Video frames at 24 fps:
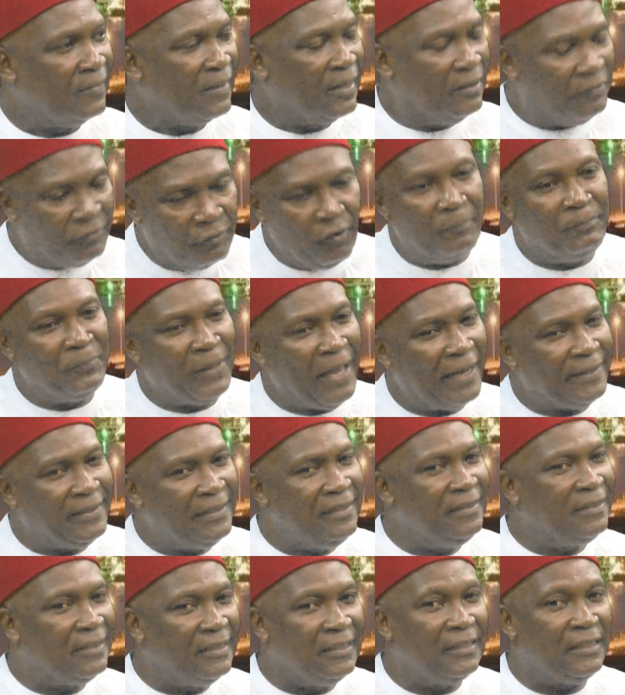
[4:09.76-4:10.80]
From
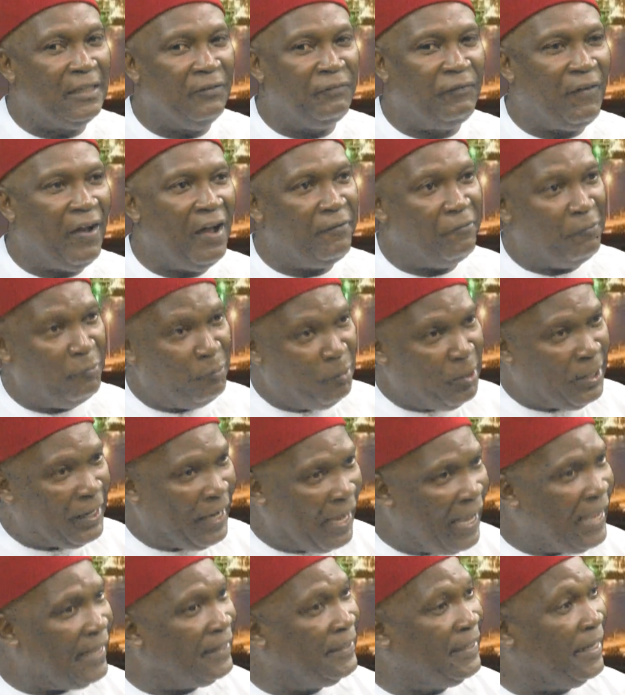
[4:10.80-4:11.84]
1965, we
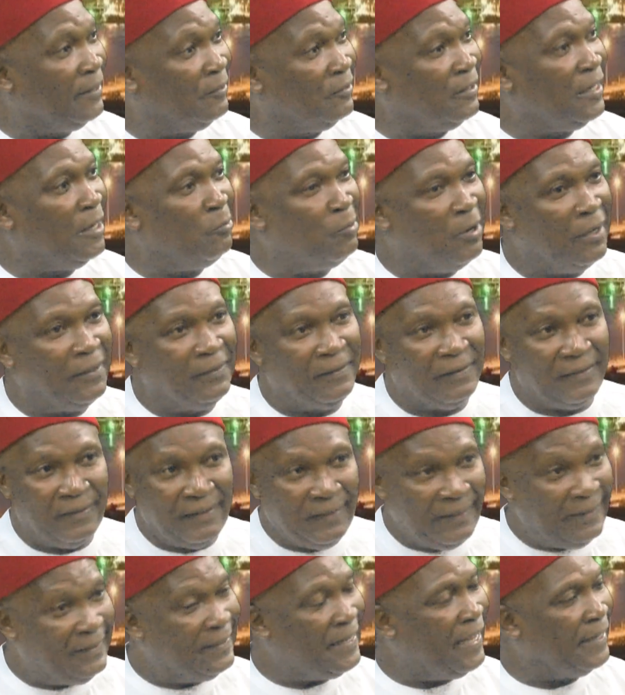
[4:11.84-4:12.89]
had another one
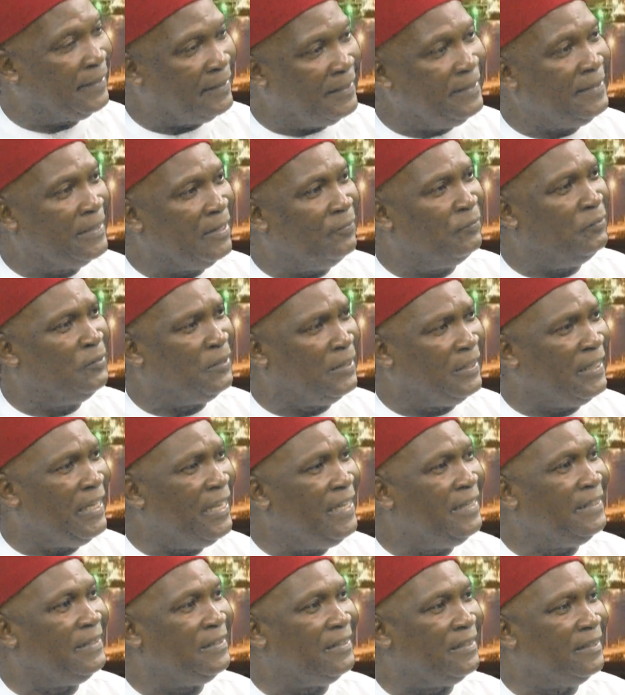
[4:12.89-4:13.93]
in
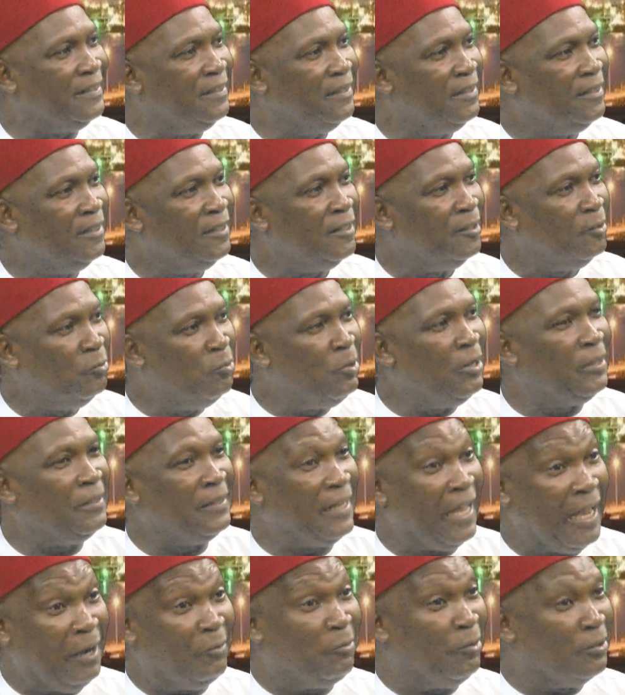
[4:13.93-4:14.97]
1978,
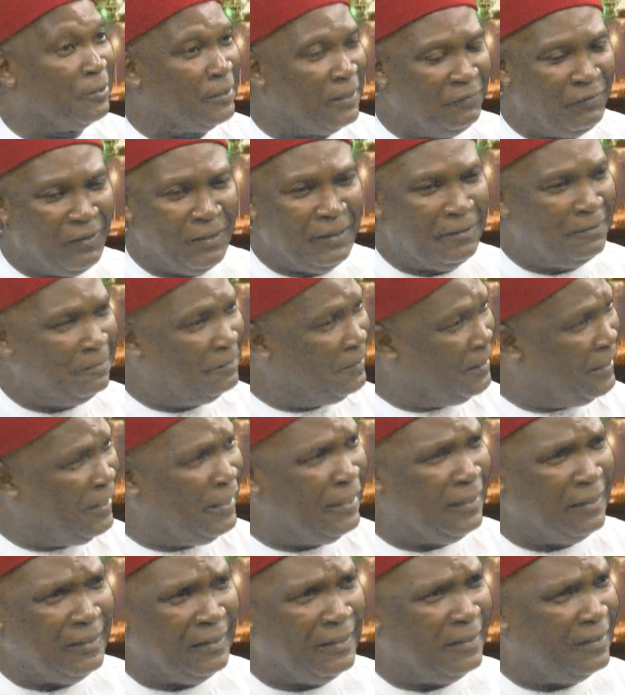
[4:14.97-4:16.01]
when I was even
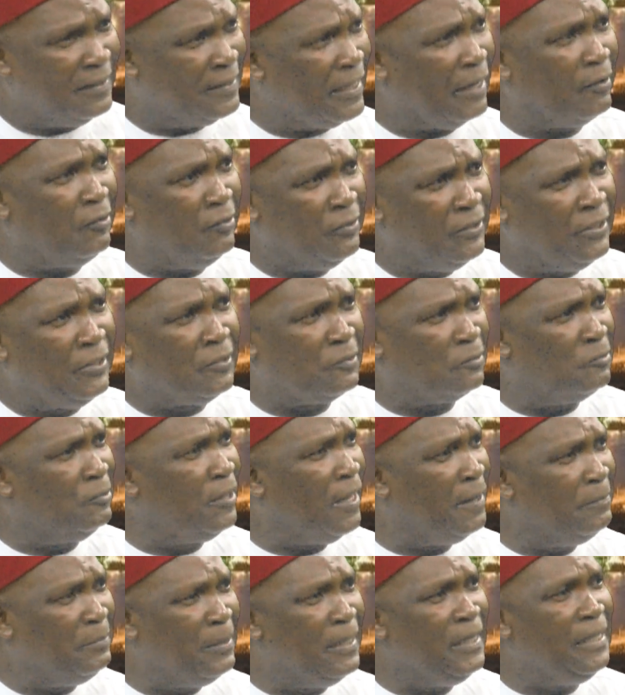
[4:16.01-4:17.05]
in secondary
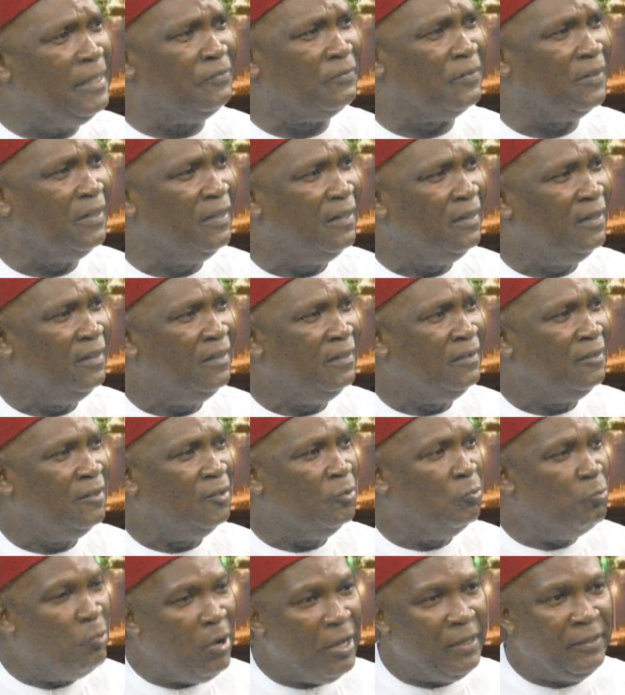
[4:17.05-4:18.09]
school, I believe.
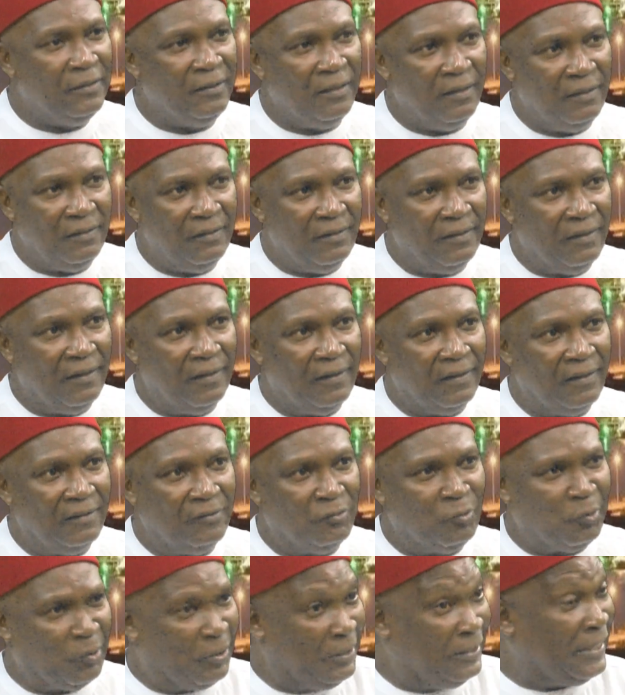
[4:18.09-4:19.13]
When,
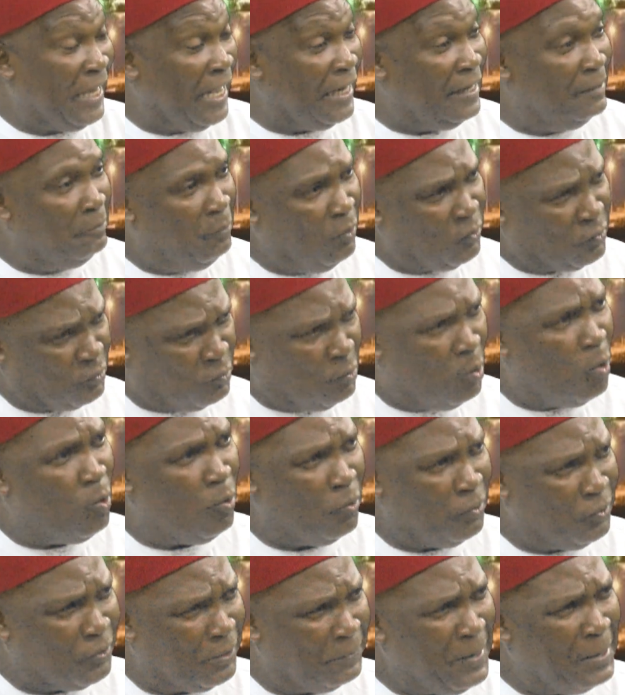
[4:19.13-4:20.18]
during the Ali Must
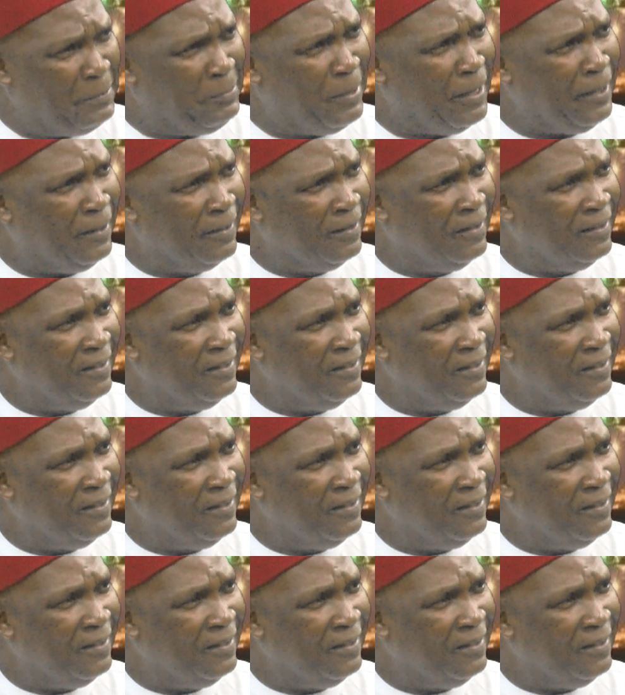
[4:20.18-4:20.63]
Go, you remember?